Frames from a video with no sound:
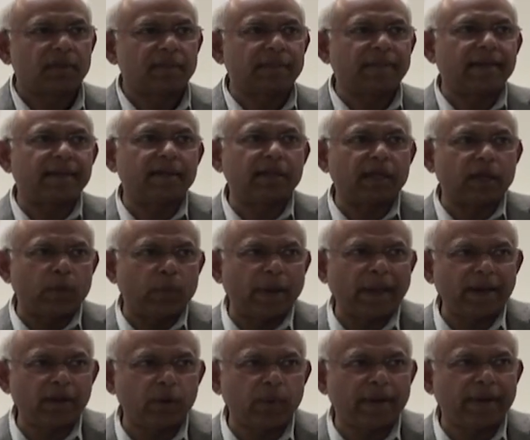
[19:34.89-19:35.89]
Then
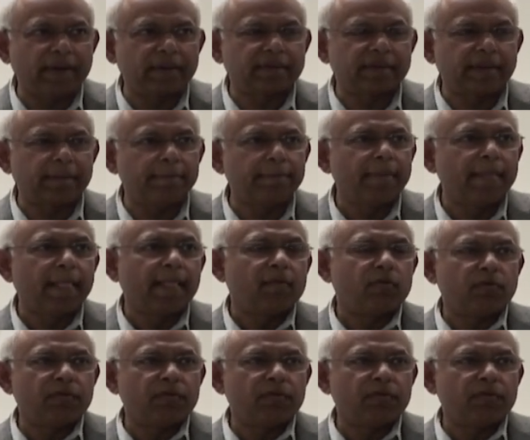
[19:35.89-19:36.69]
evaluate them.